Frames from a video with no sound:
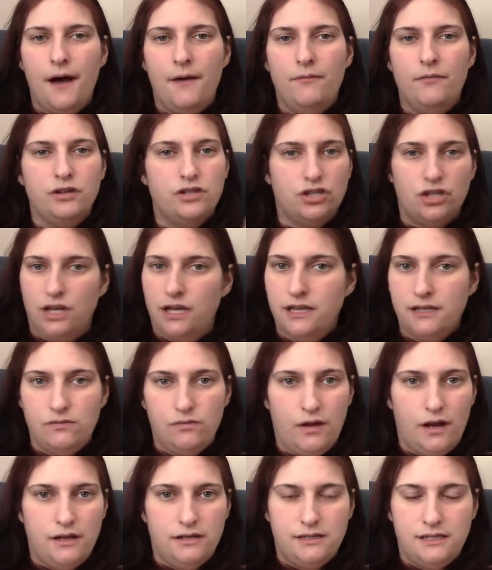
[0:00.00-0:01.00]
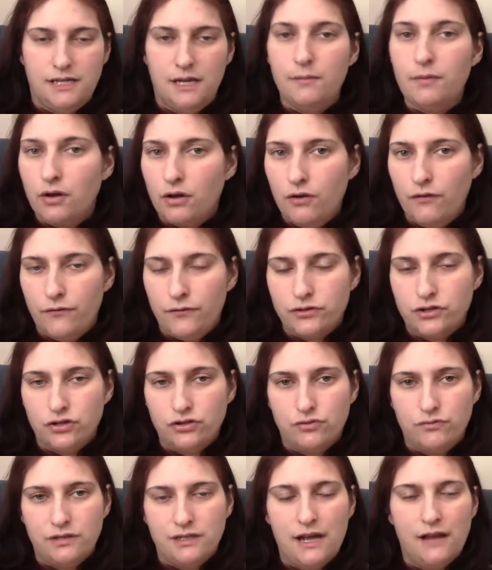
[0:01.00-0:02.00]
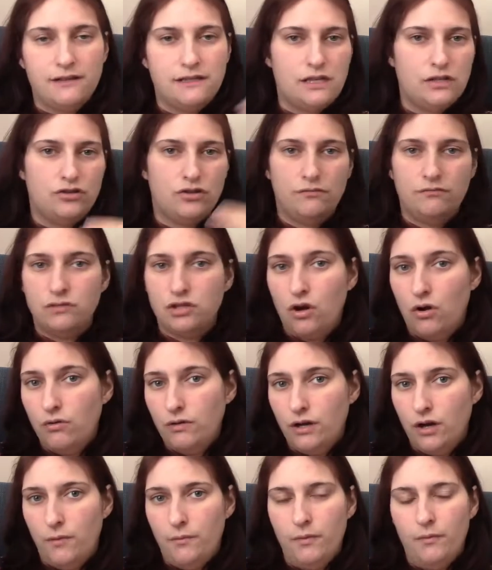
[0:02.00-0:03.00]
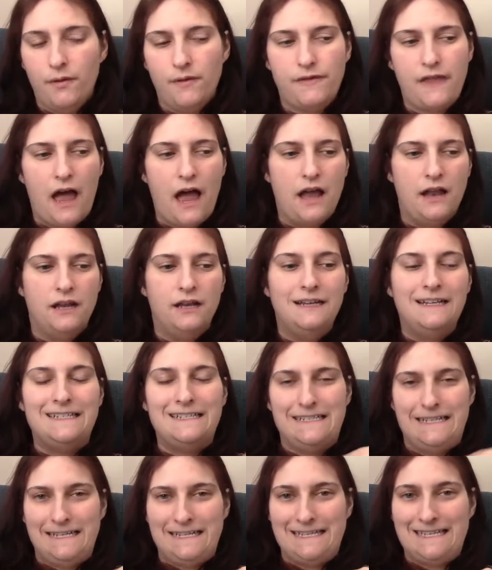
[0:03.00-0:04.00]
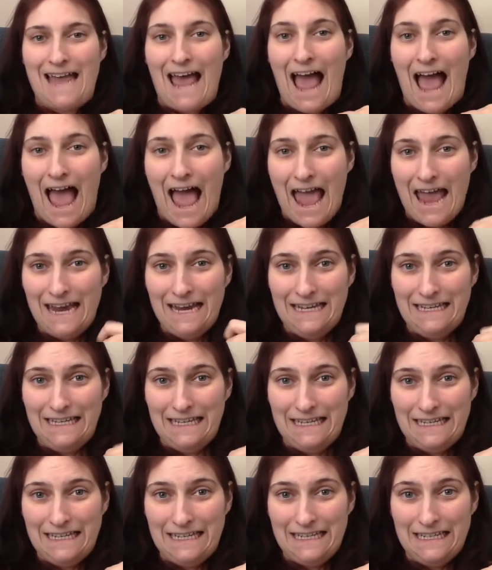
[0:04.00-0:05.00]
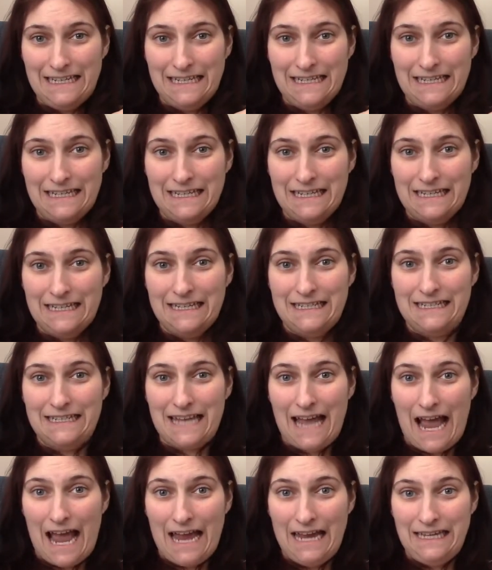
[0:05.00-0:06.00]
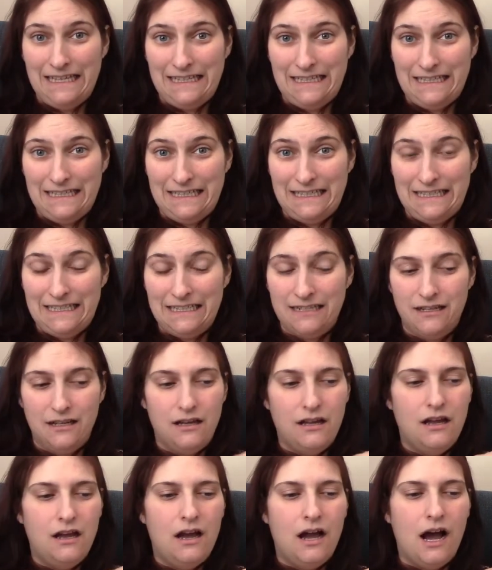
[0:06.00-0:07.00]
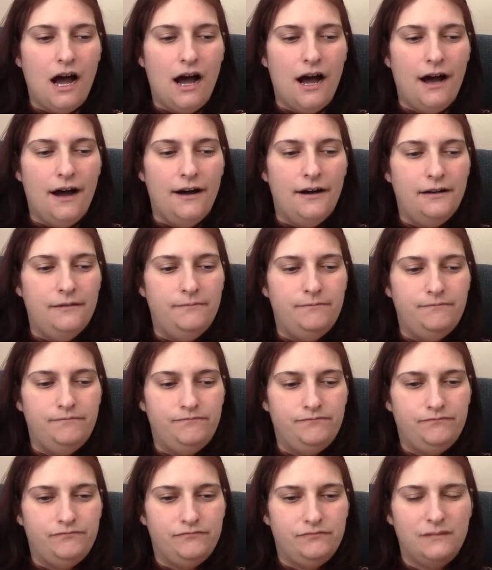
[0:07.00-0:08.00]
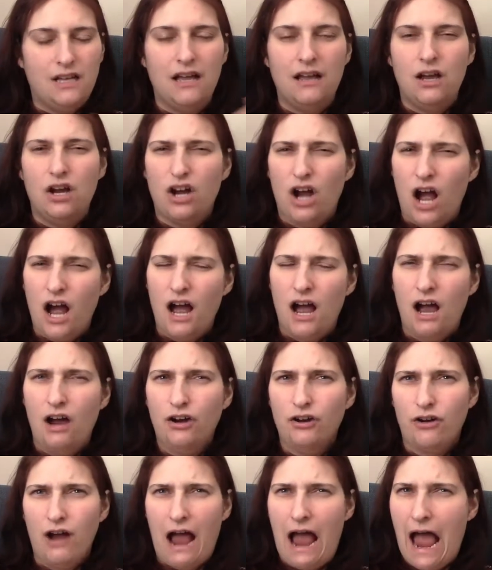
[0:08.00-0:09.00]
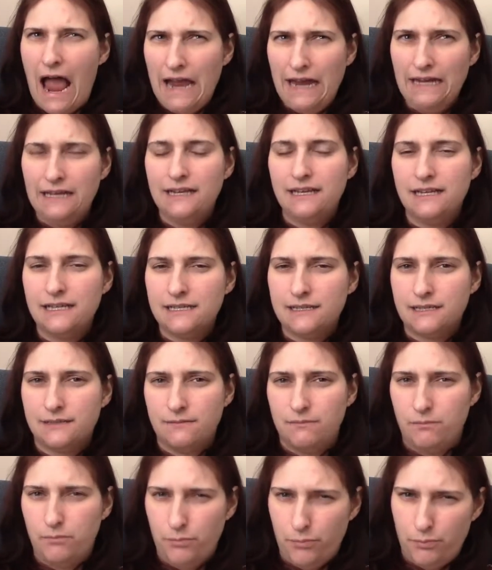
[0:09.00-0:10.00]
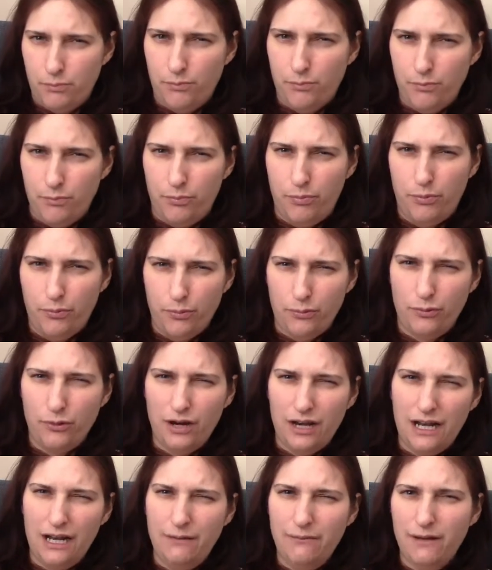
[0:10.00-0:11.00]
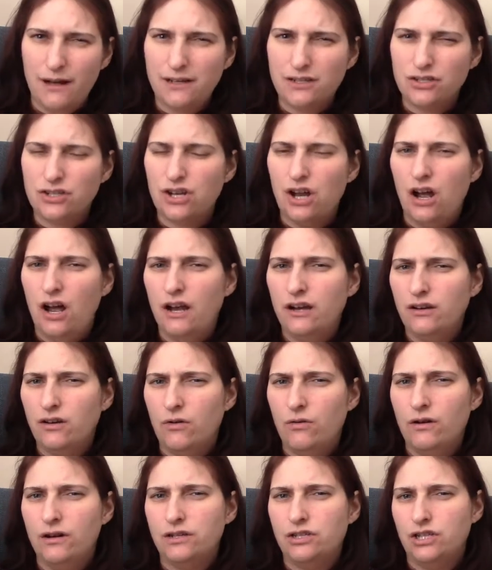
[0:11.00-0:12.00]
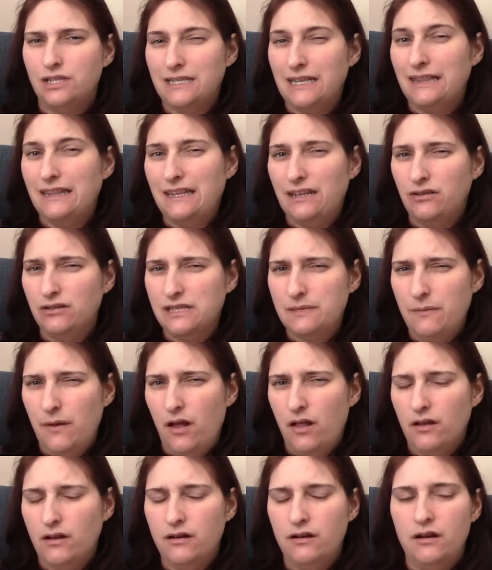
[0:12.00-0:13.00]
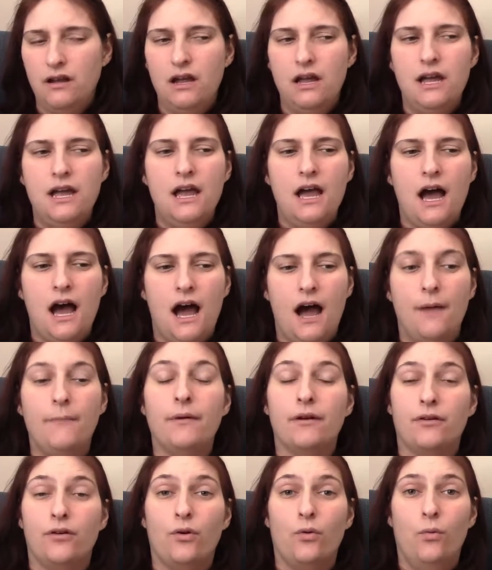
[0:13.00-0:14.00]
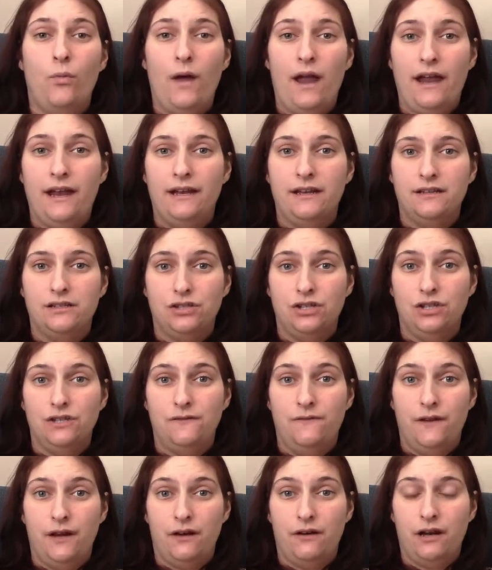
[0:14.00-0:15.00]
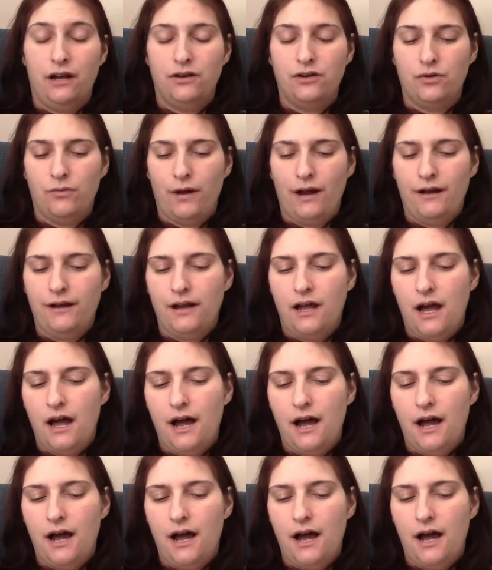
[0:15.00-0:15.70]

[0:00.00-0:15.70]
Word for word: which is what's typical for children with Down syndrome. Totally open with that. She is tiny, tiny. Her height is pretty much on course. She's a little smaller, but her weight, she's very underweight.